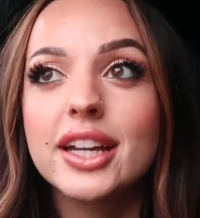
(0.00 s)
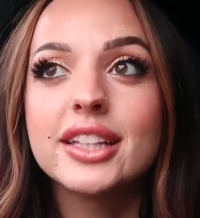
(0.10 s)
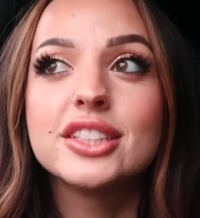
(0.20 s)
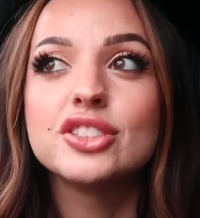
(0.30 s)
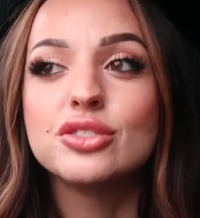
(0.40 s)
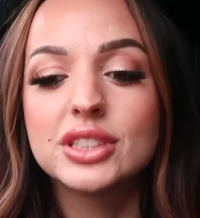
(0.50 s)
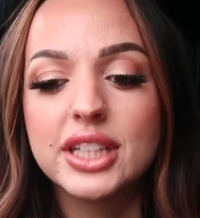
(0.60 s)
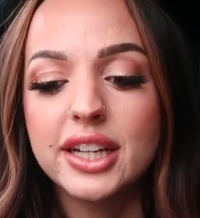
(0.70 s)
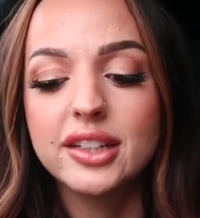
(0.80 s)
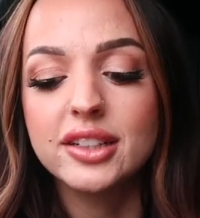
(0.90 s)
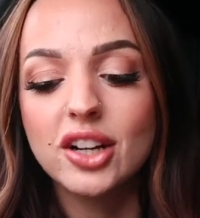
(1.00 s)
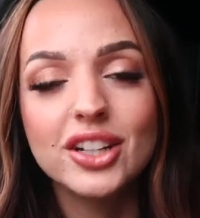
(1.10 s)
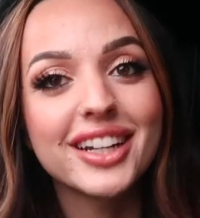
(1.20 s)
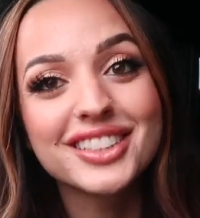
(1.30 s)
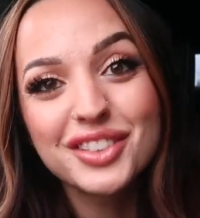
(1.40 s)
And then Tuesday,
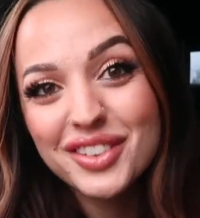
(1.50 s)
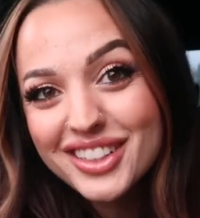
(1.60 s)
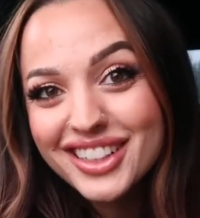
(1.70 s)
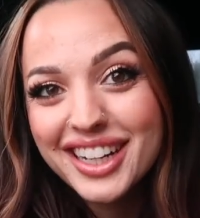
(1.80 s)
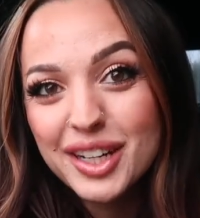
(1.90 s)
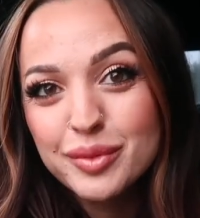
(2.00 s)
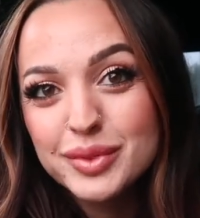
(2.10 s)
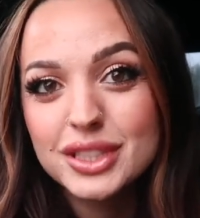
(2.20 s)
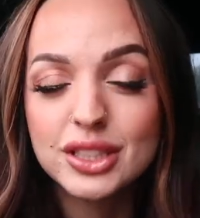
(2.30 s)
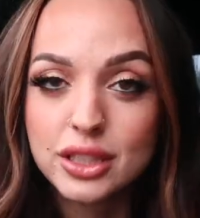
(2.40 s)
our next order comes.